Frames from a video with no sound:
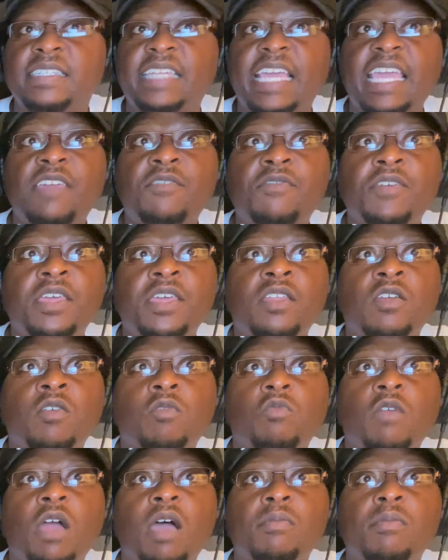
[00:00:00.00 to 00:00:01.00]
David
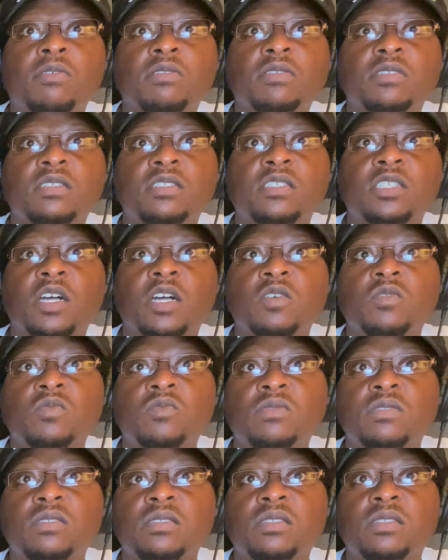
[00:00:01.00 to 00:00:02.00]
Robert
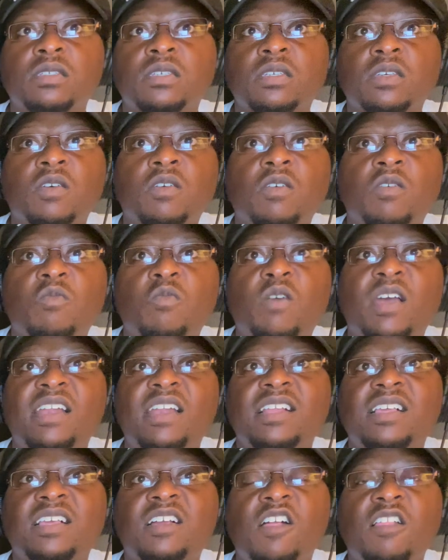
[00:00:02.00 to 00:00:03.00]
Jones. Why
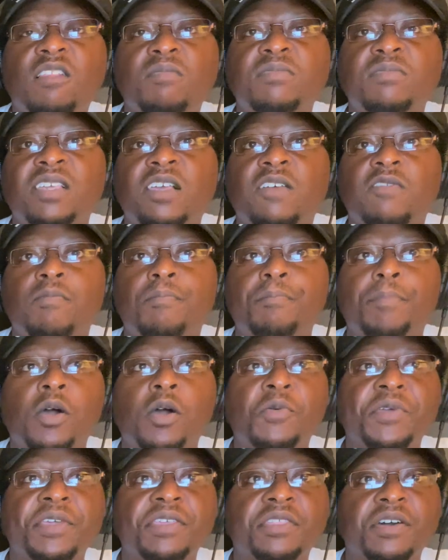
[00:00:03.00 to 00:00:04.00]
did he call himself
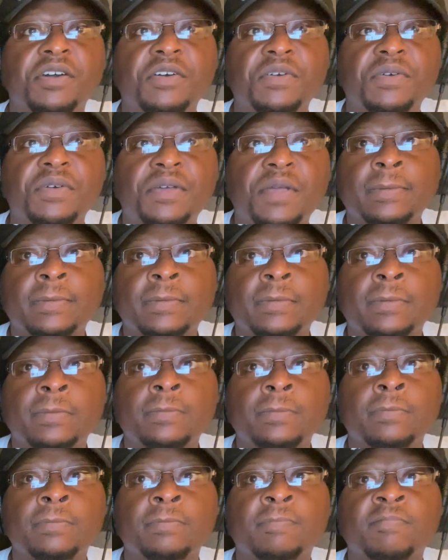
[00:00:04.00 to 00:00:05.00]
Bowie, though?
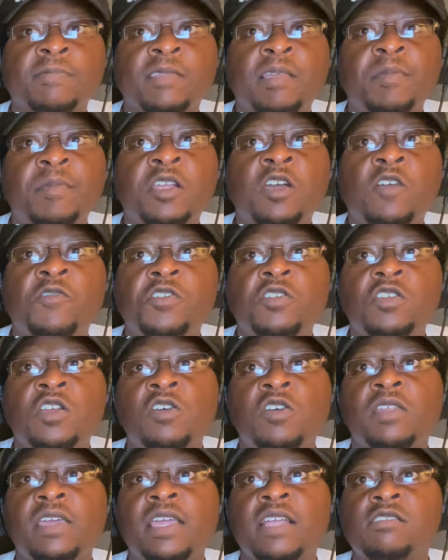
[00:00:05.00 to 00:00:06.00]
Hmm. Let me know if you
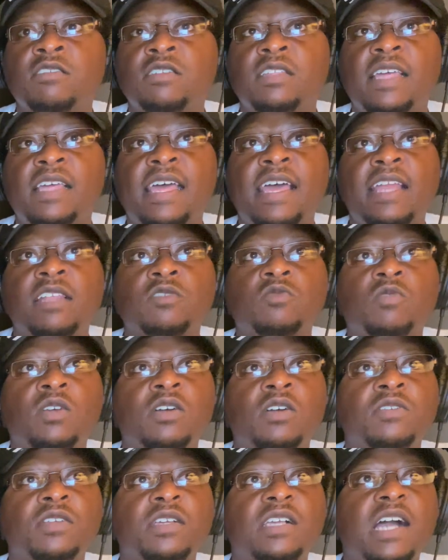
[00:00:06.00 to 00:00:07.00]
know the answer to that as
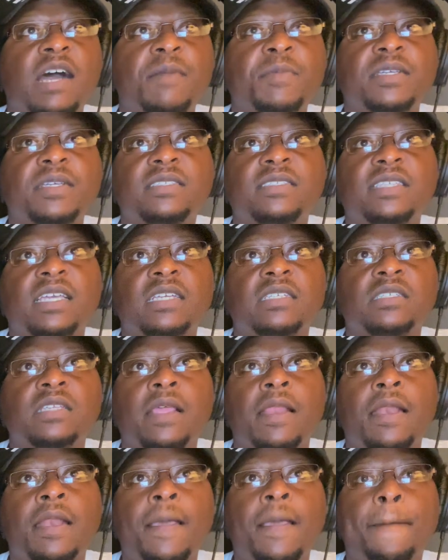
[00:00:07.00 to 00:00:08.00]
well in the comment
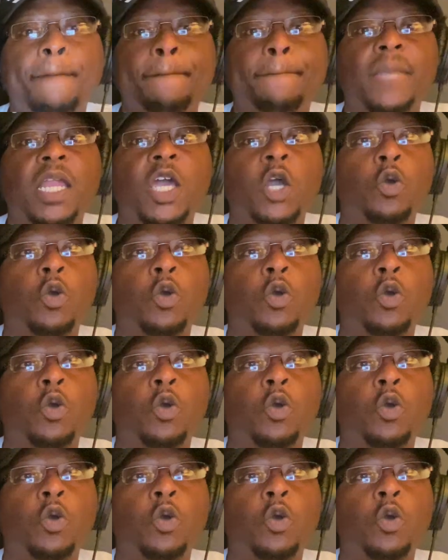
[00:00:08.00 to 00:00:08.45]
section below.